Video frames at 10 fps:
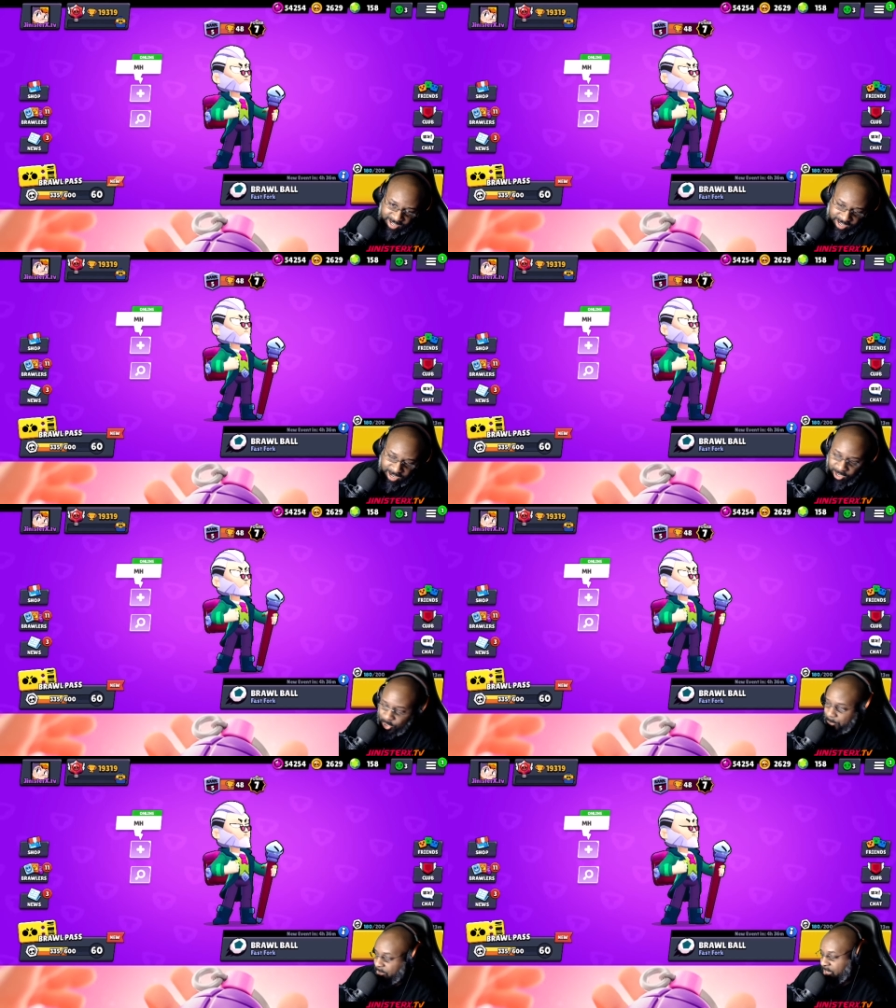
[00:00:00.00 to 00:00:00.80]
I
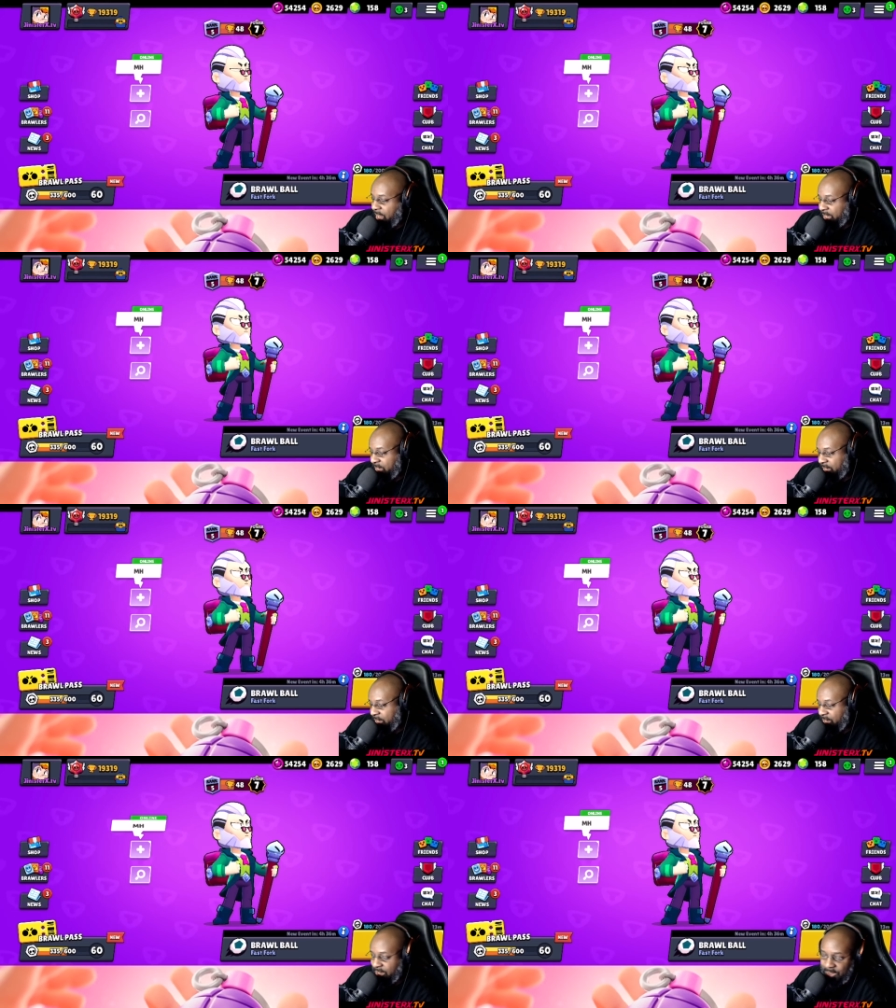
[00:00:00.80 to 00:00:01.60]
hope you like it.
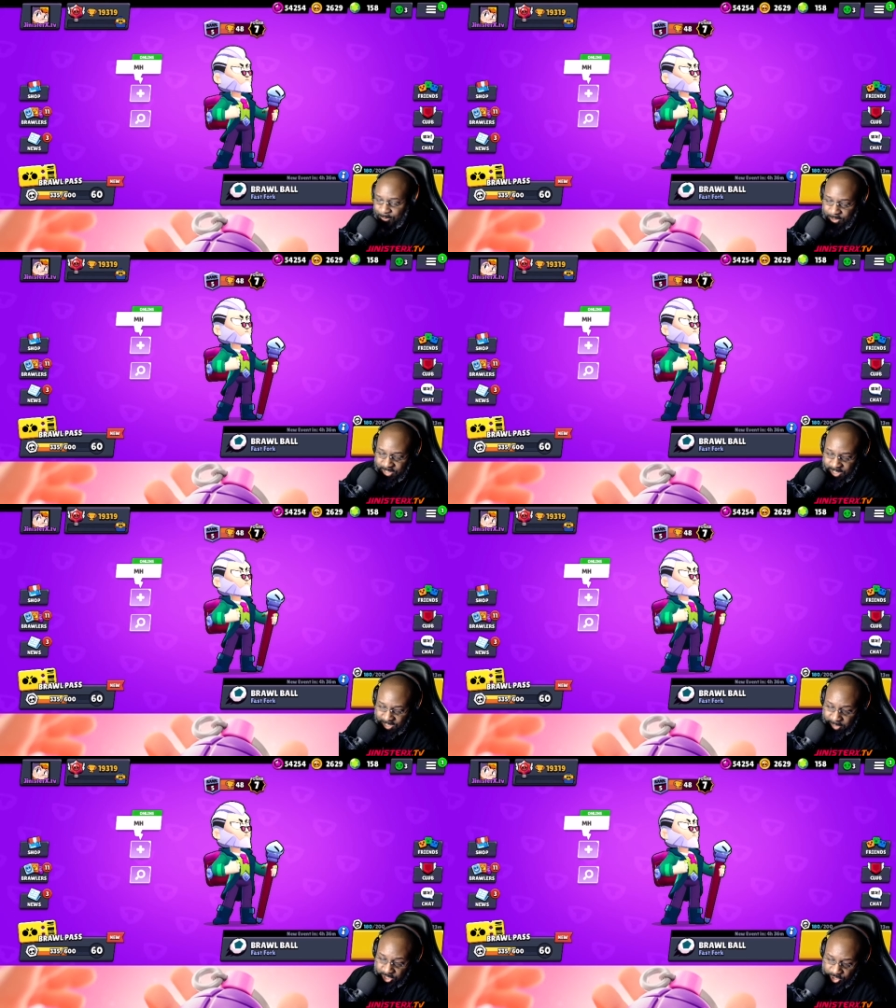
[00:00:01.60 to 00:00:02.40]
If you did,
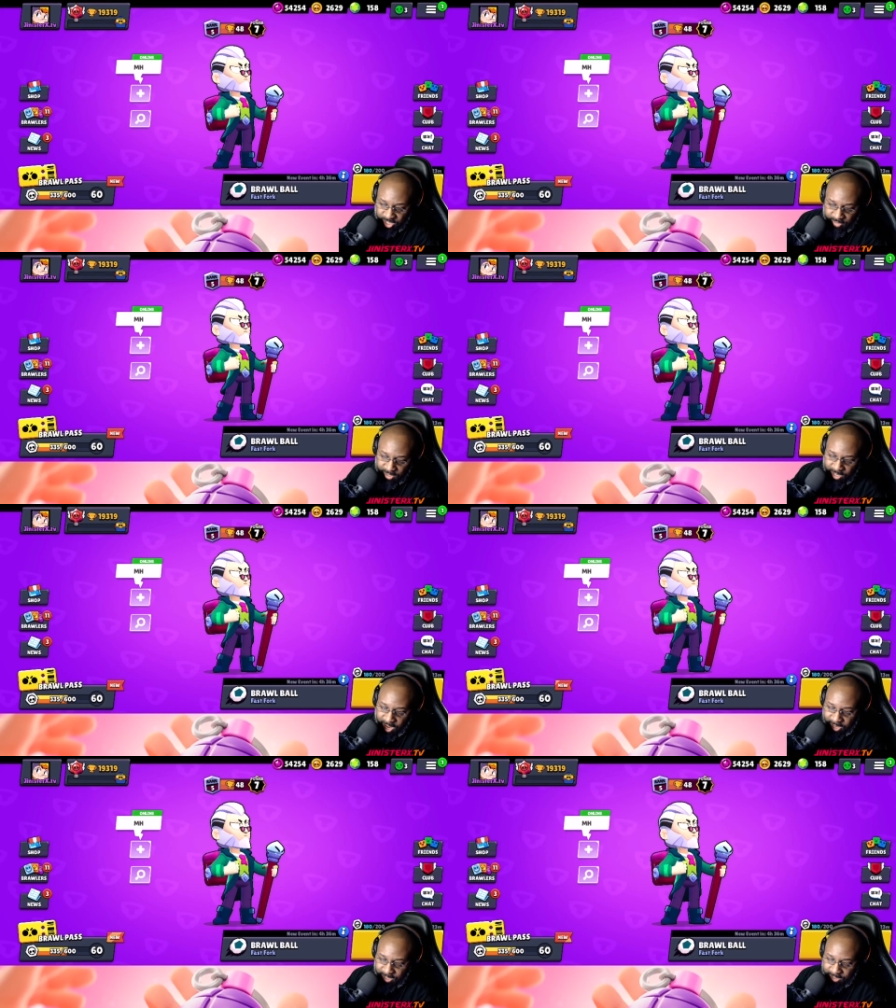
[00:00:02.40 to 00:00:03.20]
make sure you give it a
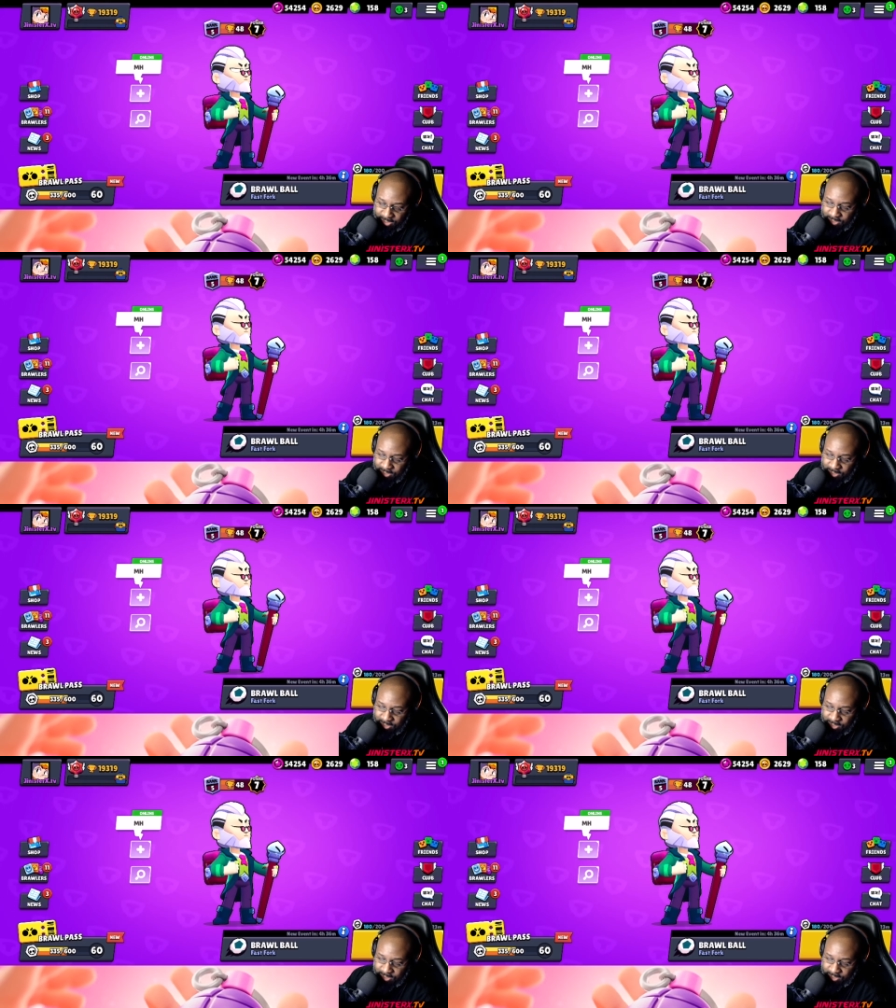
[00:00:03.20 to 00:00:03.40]
like.